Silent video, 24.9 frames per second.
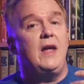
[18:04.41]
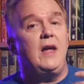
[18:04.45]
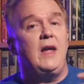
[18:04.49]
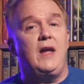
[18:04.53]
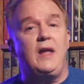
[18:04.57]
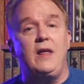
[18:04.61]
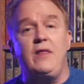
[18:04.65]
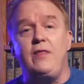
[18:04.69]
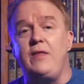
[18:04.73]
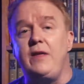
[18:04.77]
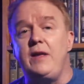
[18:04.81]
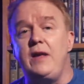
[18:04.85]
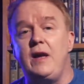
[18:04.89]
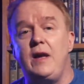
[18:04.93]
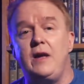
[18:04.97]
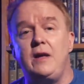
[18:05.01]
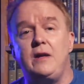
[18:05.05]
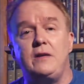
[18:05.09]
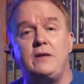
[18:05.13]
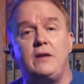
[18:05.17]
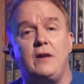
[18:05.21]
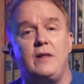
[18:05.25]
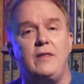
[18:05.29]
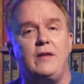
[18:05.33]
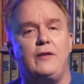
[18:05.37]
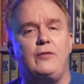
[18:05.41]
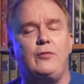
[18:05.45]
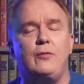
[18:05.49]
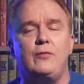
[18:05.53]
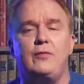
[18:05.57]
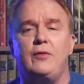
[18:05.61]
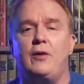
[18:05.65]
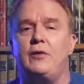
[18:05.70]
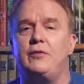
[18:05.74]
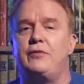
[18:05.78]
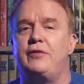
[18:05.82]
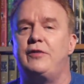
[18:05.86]
In the end, this
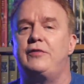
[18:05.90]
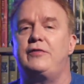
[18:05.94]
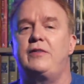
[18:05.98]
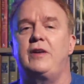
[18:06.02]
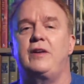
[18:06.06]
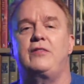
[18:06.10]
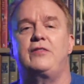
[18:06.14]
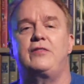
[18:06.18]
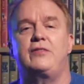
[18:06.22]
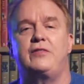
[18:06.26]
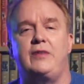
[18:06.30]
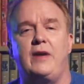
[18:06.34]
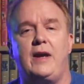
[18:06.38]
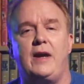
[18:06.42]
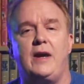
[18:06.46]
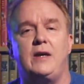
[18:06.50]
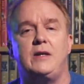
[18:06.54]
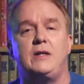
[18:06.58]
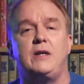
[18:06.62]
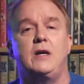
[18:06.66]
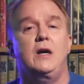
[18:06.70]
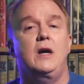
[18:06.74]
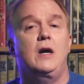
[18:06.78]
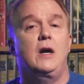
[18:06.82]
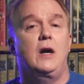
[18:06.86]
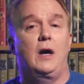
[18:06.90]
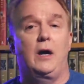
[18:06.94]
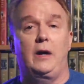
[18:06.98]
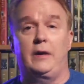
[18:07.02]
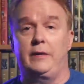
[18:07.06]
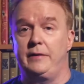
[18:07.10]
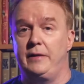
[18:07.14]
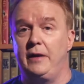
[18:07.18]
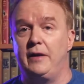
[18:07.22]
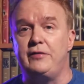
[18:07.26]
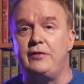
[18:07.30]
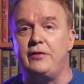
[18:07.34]
was all just a sad,
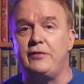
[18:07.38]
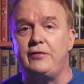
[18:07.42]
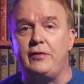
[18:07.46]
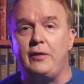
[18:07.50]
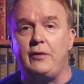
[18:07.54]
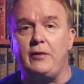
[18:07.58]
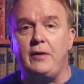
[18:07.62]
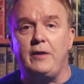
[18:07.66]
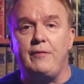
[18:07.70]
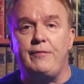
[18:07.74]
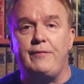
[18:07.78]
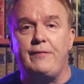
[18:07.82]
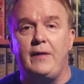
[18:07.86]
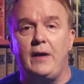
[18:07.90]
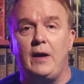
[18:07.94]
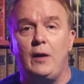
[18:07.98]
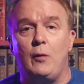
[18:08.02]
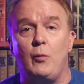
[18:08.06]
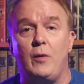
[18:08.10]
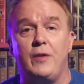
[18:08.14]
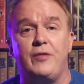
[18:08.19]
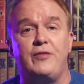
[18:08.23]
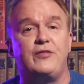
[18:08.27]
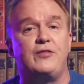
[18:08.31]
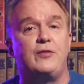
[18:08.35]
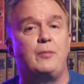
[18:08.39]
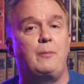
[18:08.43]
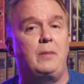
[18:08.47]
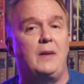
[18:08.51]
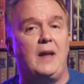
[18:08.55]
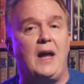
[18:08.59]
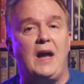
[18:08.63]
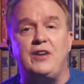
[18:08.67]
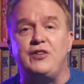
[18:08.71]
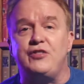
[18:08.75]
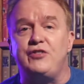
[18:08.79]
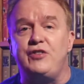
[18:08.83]
unnecessary affair with
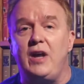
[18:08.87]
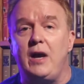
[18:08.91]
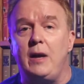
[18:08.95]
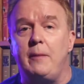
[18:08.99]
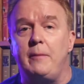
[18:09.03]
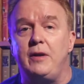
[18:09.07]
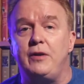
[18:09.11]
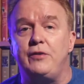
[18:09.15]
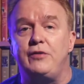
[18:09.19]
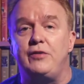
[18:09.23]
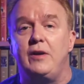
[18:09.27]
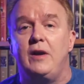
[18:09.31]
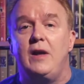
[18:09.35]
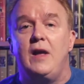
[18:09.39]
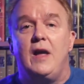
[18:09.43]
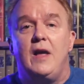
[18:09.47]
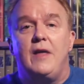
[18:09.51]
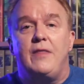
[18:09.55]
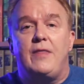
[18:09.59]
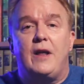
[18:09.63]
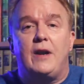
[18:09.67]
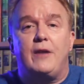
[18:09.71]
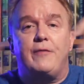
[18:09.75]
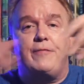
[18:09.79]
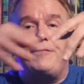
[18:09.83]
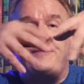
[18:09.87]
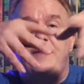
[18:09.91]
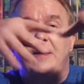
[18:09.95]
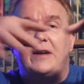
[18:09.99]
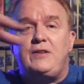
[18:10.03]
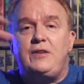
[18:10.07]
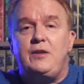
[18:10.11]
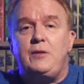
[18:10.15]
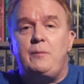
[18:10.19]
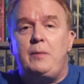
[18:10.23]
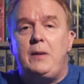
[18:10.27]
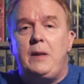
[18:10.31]
splash damage that
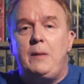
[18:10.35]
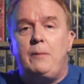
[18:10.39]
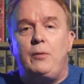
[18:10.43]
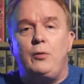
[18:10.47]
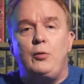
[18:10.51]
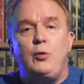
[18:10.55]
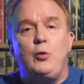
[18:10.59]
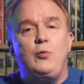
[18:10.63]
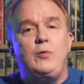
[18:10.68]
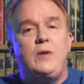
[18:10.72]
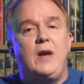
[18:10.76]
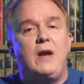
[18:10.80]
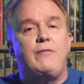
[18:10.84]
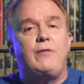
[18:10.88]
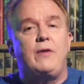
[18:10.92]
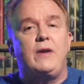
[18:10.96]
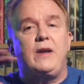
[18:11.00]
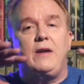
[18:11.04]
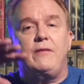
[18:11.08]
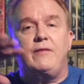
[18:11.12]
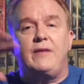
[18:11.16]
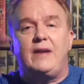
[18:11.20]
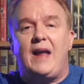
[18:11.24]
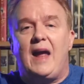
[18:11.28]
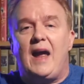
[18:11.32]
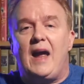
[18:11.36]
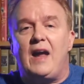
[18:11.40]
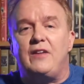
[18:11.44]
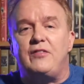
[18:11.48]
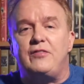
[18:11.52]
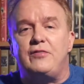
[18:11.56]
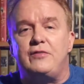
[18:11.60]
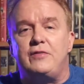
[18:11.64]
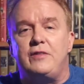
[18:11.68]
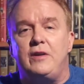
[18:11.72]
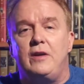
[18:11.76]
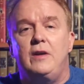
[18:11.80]
affected people who never even
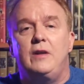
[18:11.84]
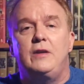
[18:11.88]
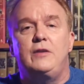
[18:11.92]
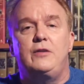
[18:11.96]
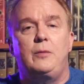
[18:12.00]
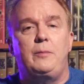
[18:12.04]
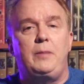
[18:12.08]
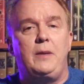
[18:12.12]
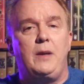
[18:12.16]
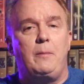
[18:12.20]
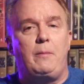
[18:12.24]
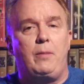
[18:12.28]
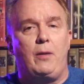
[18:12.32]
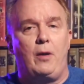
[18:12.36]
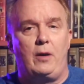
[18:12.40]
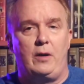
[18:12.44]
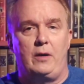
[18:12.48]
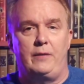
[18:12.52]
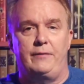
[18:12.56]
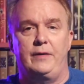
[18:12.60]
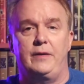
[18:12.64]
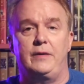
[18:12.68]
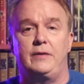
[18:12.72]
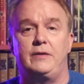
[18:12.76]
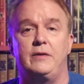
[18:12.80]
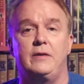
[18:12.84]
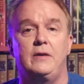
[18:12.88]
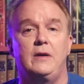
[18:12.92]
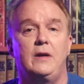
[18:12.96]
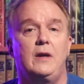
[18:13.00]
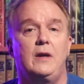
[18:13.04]
asked to be a part of it.